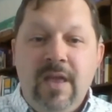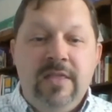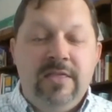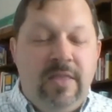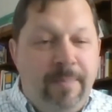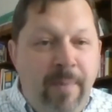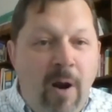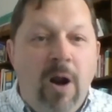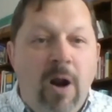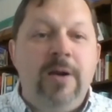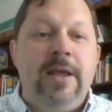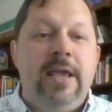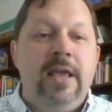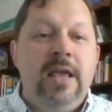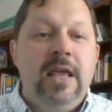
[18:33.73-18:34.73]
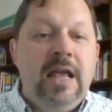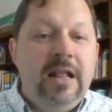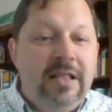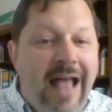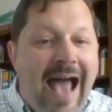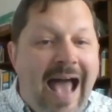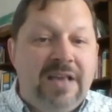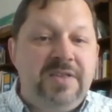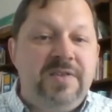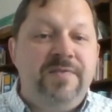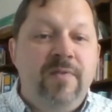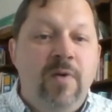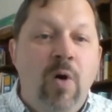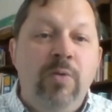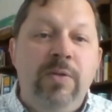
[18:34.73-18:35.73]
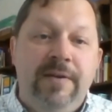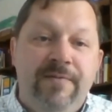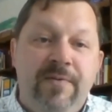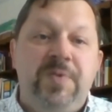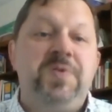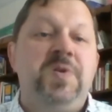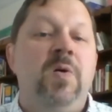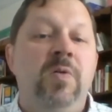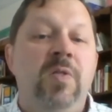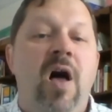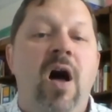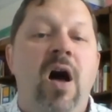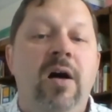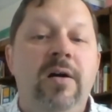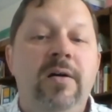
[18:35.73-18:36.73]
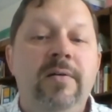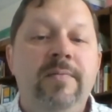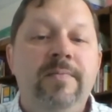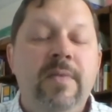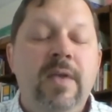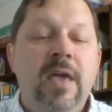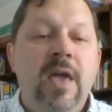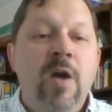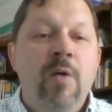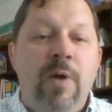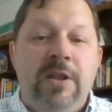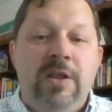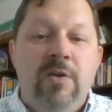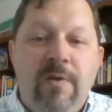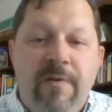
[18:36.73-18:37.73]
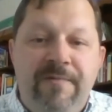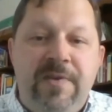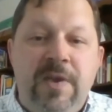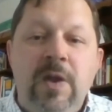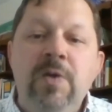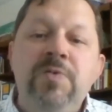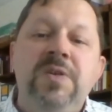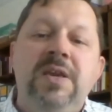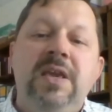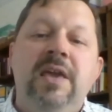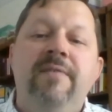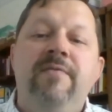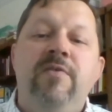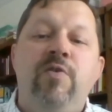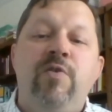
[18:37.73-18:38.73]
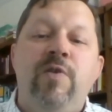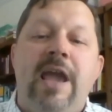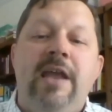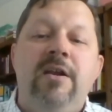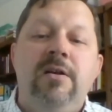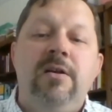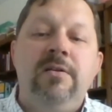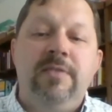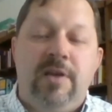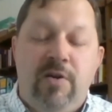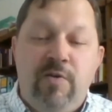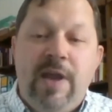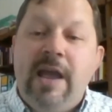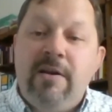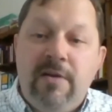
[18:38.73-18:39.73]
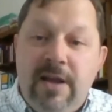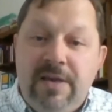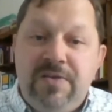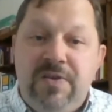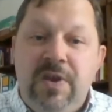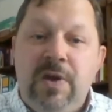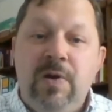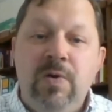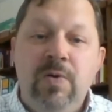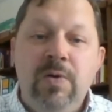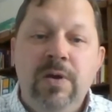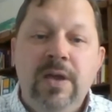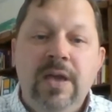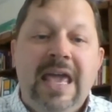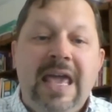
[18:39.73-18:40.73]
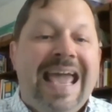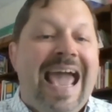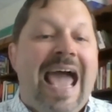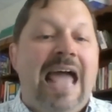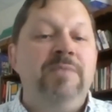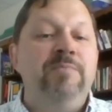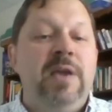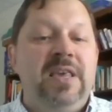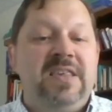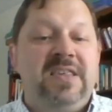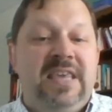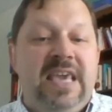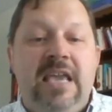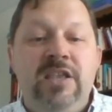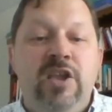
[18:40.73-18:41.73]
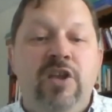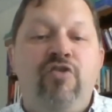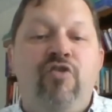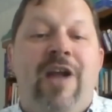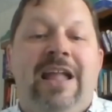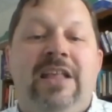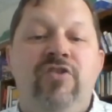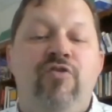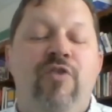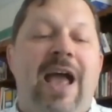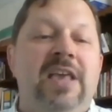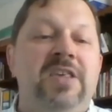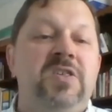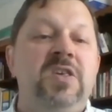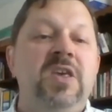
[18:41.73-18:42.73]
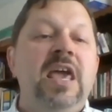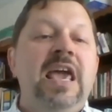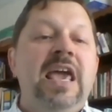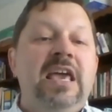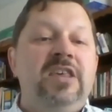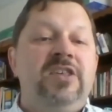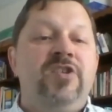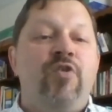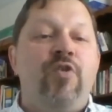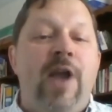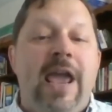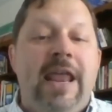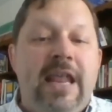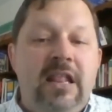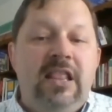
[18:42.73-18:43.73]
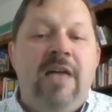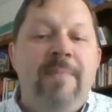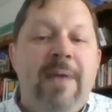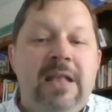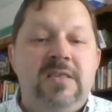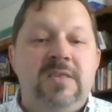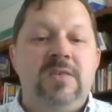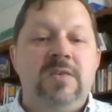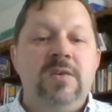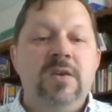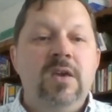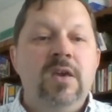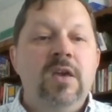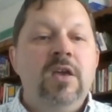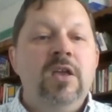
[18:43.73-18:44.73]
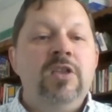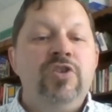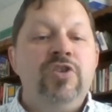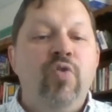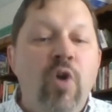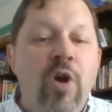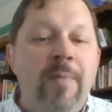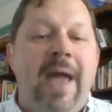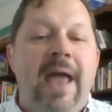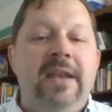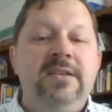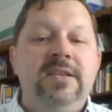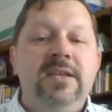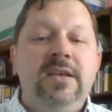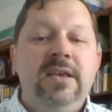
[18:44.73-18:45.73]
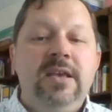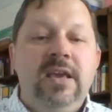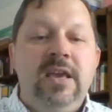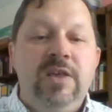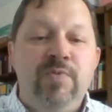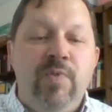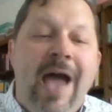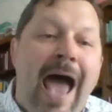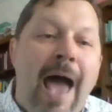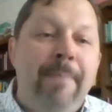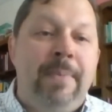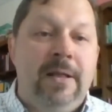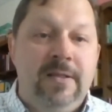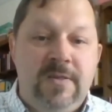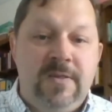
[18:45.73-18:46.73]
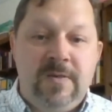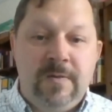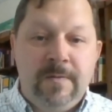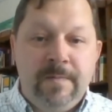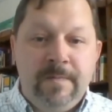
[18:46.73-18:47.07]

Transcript: The party lasts only for so long. When you refuse to give the Creator his due, and we seek to transgress his created limits, torment is what happens.